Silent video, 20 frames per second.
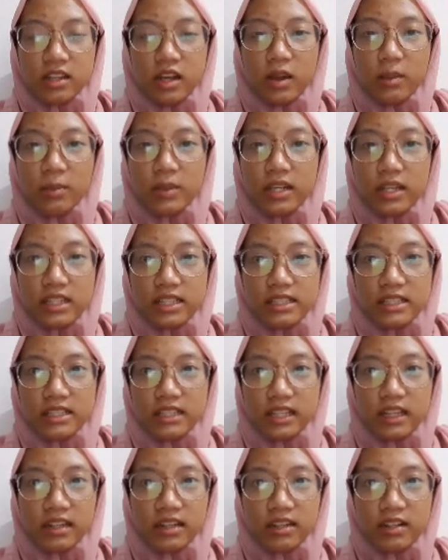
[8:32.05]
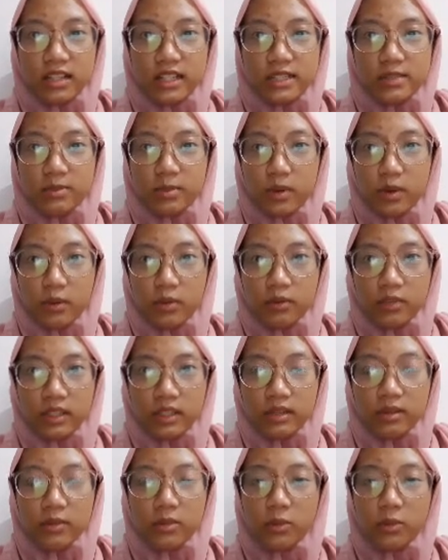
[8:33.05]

companies can raise profit